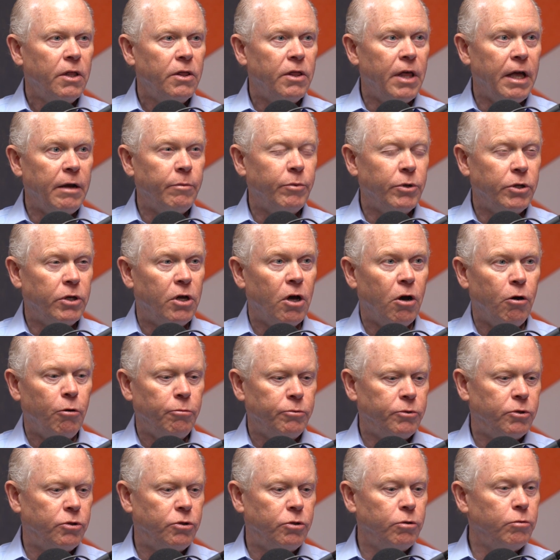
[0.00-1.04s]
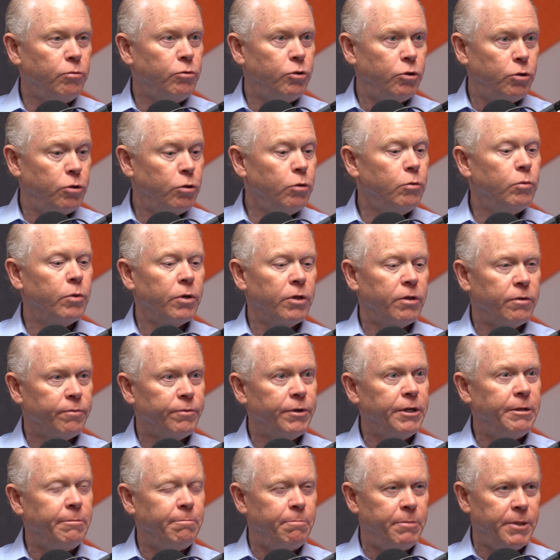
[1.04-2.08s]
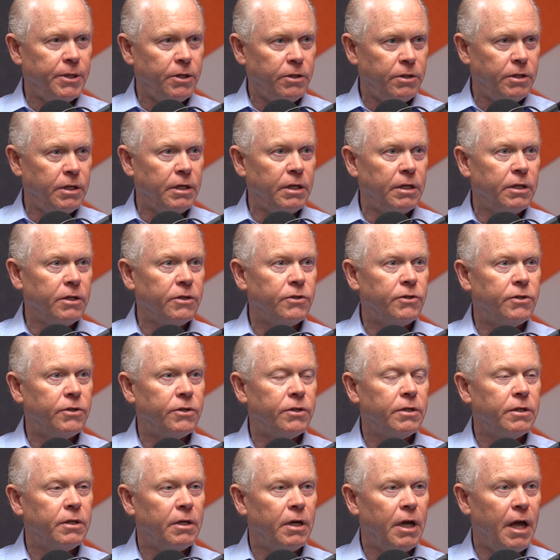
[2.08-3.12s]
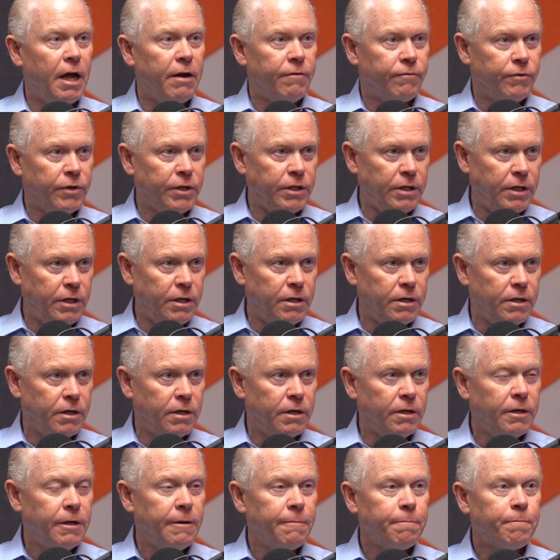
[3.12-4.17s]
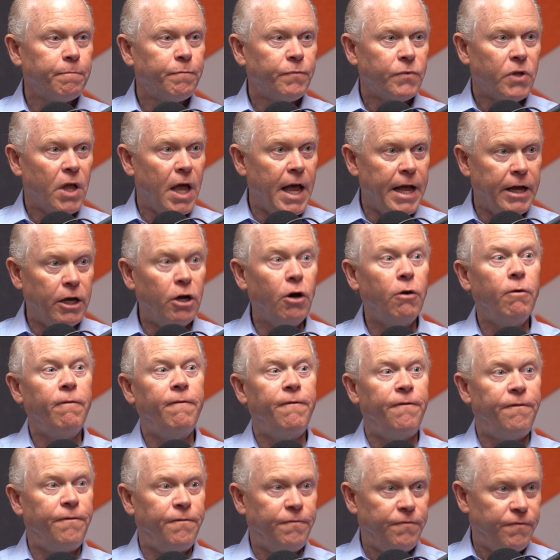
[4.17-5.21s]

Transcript: they would go do 2 or 3 buildings every year and go